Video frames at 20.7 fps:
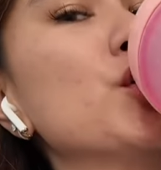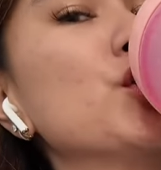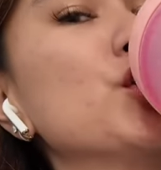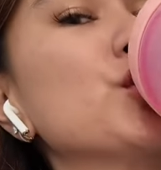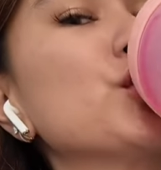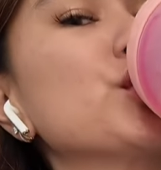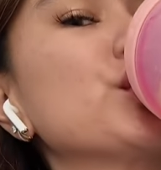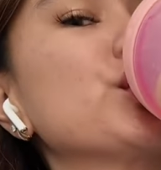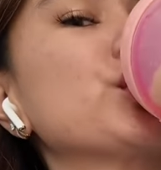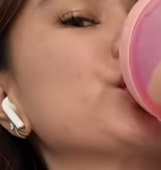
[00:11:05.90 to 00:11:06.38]

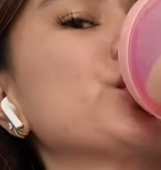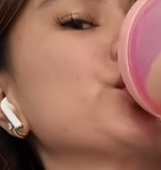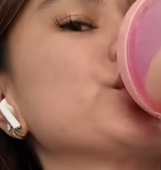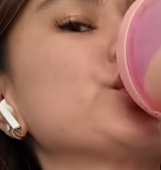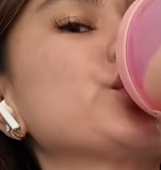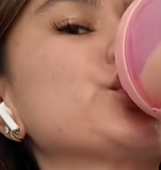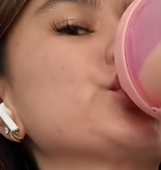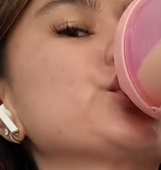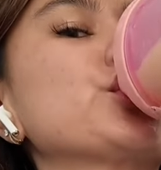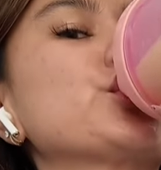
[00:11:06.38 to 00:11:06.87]

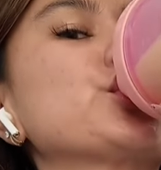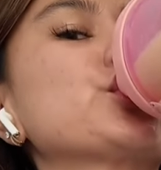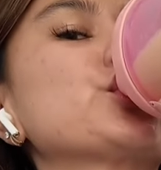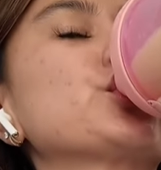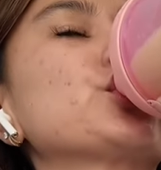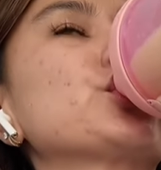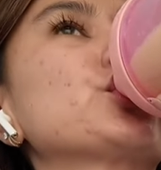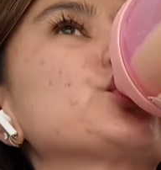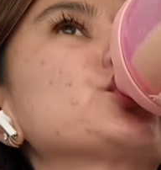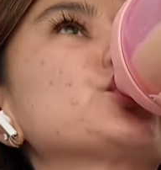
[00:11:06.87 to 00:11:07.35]

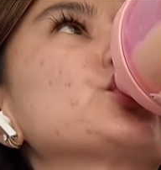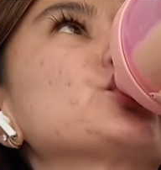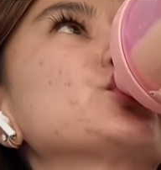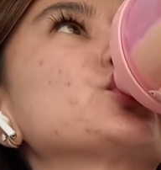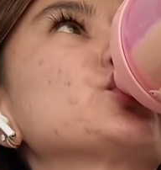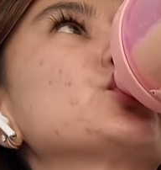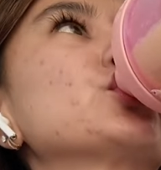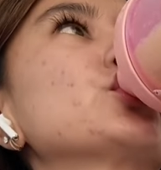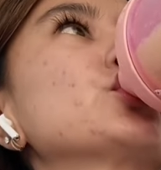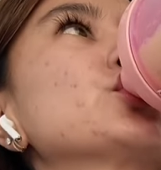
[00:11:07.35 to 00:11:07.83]

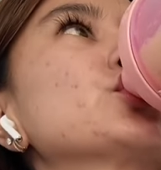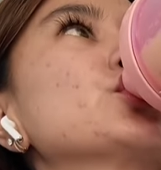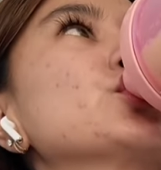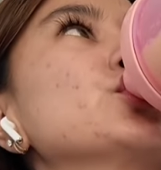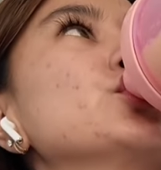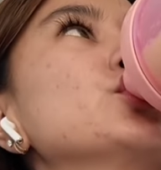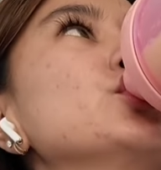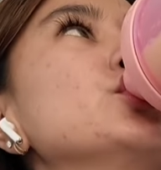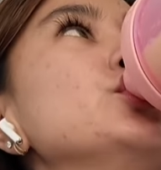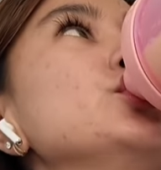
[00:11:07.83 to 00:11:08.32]

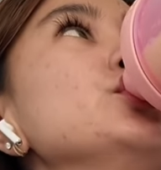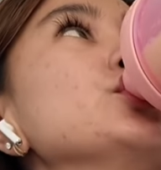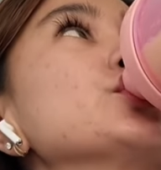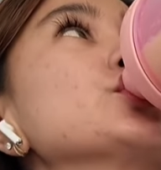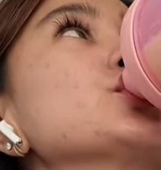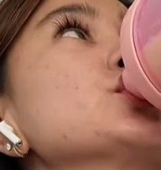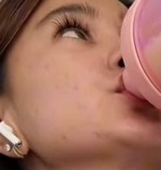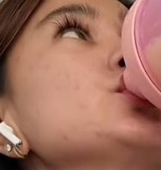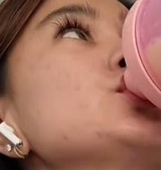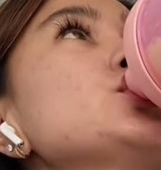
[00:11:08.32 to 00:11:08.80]

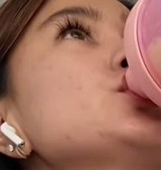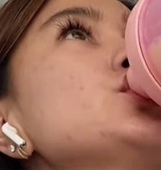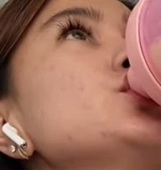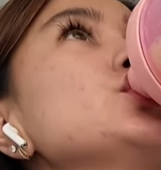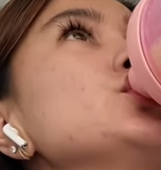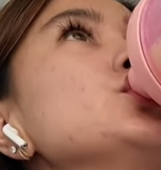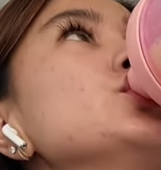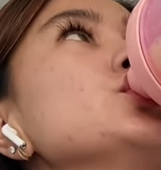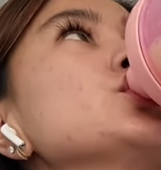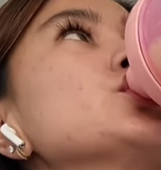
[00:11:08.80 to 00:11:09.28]

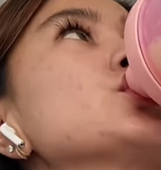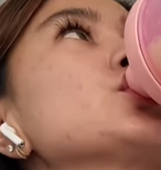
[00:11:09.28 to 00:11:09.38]
(no one is talking)